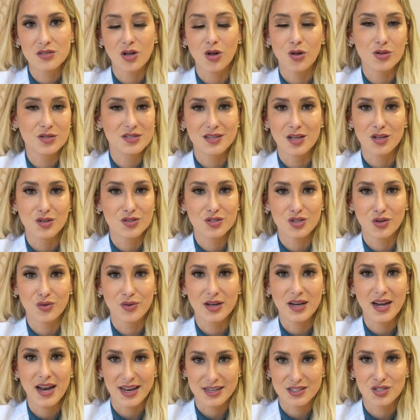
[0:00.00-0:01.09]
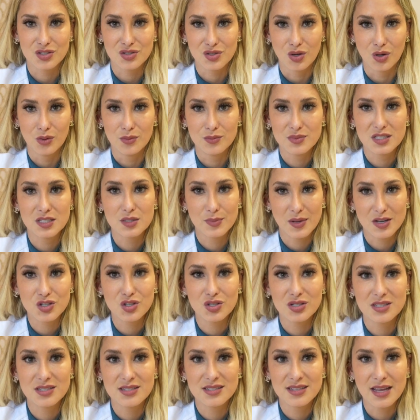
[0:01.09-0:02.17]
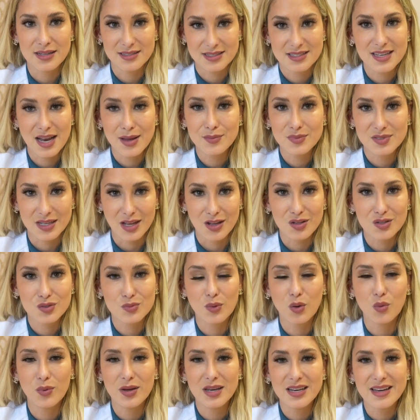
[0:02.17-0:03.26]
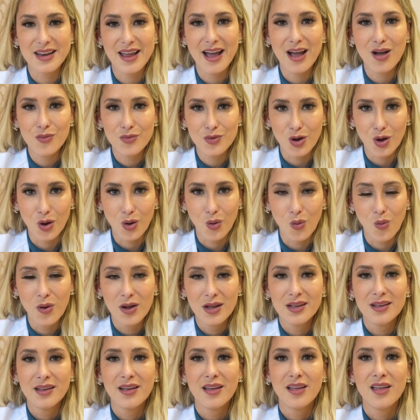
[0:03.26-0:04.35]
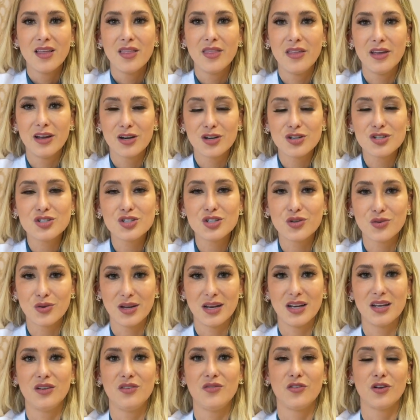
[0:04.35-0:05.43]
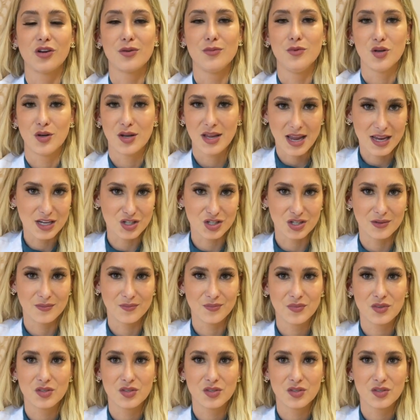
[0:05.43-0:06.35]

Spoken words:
All cells secrete exosomes, especially stem cells, but we now know they're secreted for communication.